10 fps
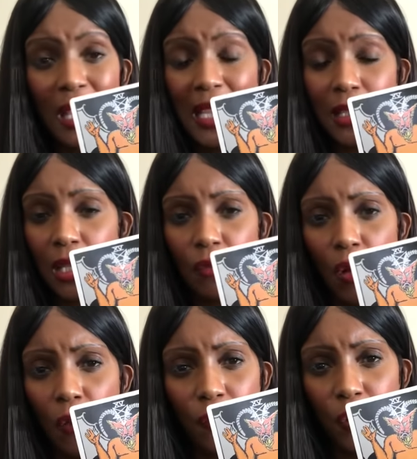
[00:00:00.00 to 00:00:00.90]
eating the
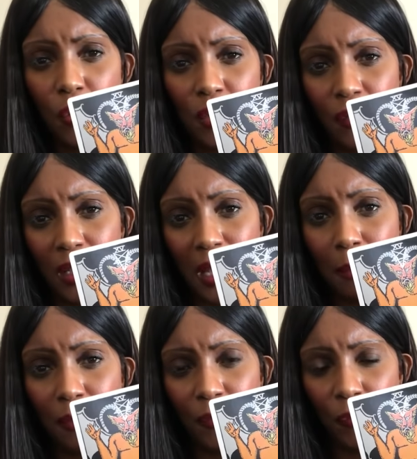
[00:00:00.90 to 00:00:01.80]
wrong foods, for
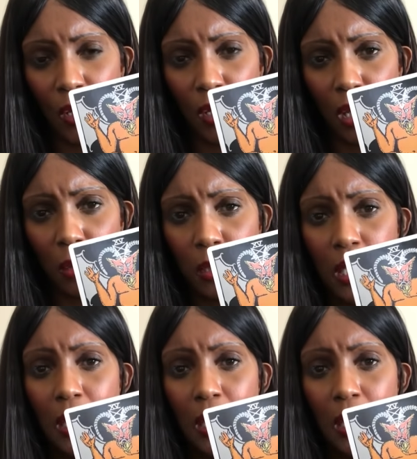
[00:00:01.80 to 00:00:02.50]
example, for Virgo.